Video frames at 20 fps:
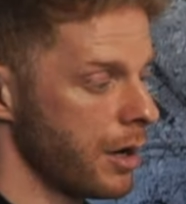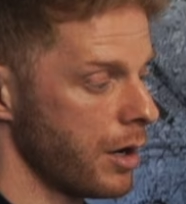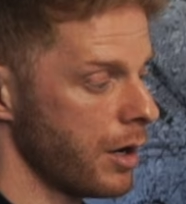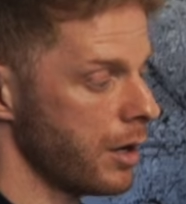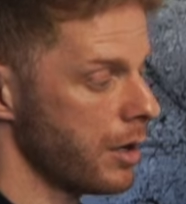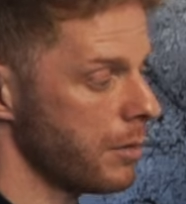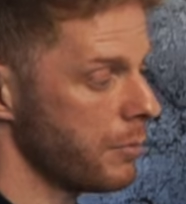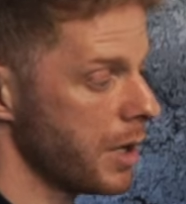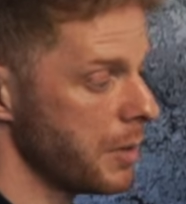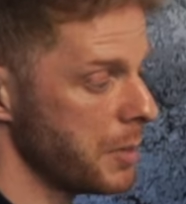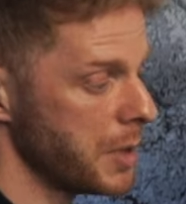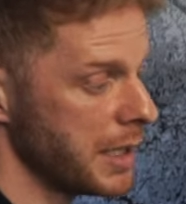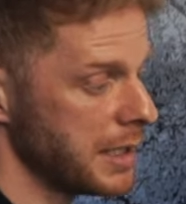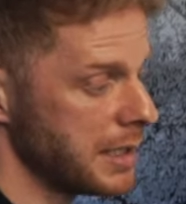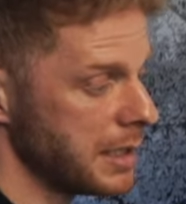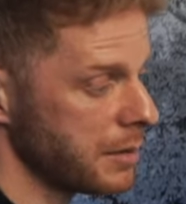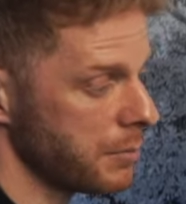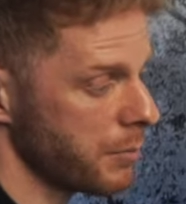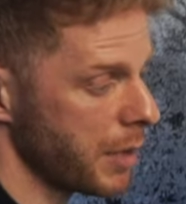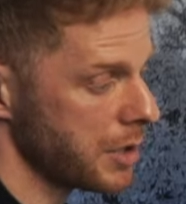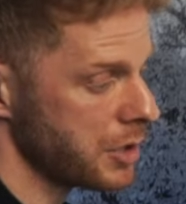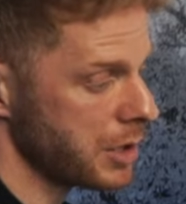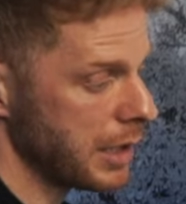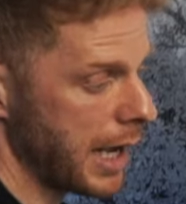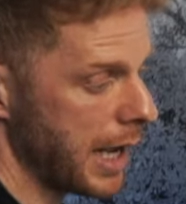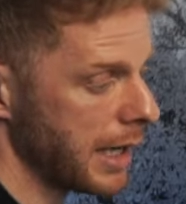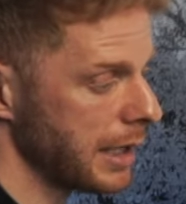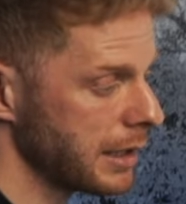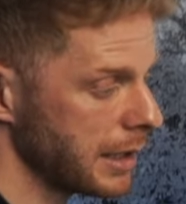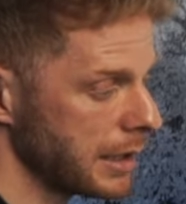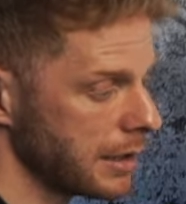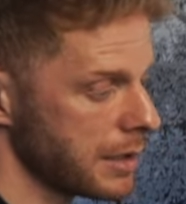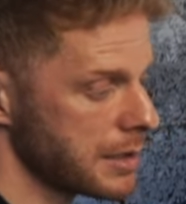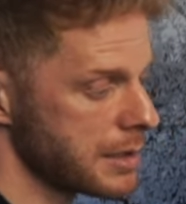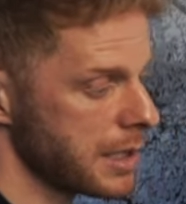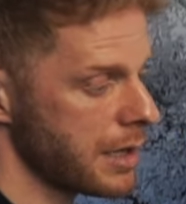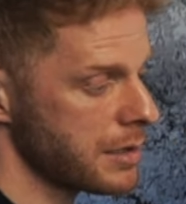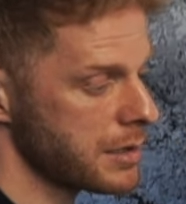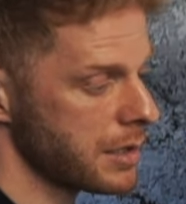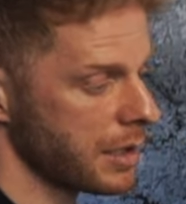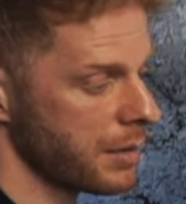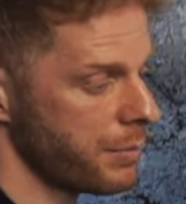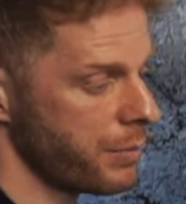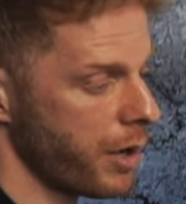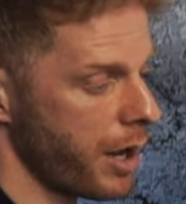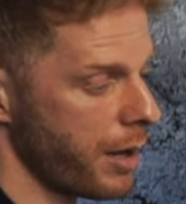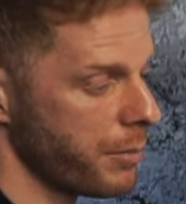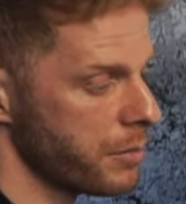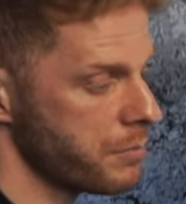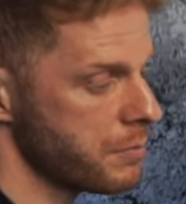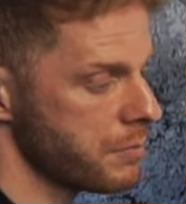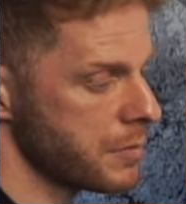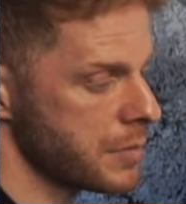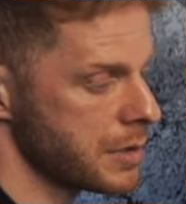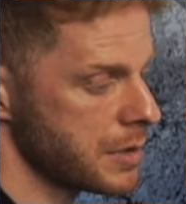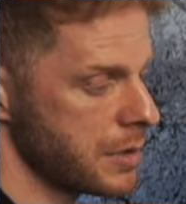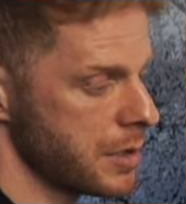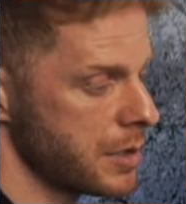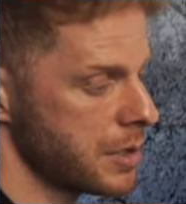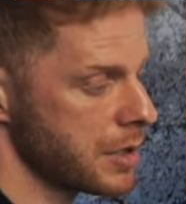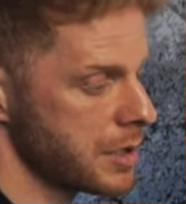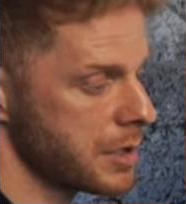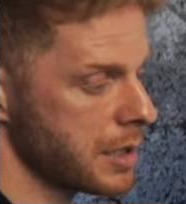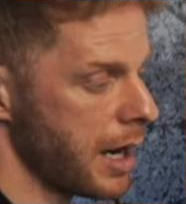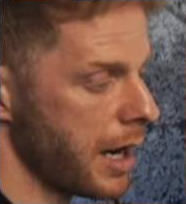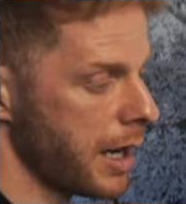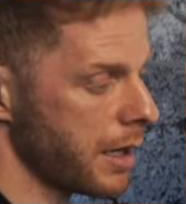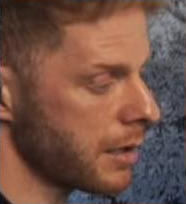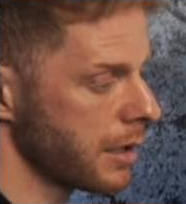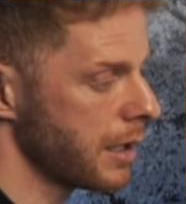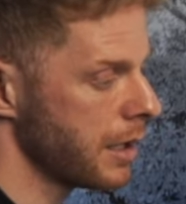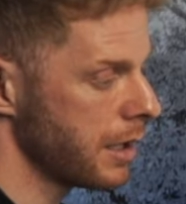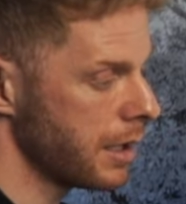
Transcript: Or maybe they didn't mention anything that sounds like a problem, so you just start